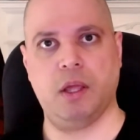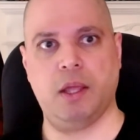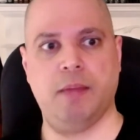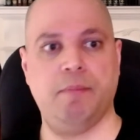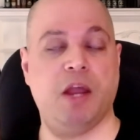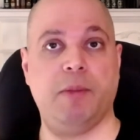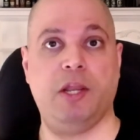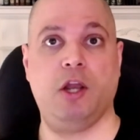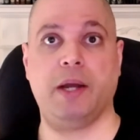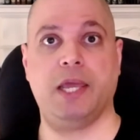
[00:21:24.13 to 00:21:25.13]
It may or may
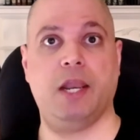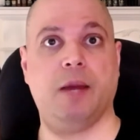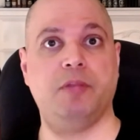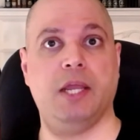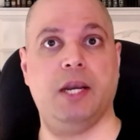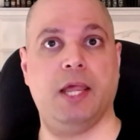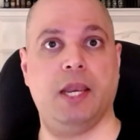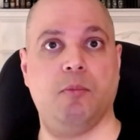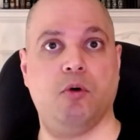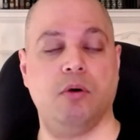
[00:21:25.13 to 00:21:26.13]
not get updated
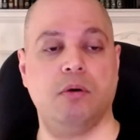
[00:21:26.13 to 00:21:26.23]
anymore.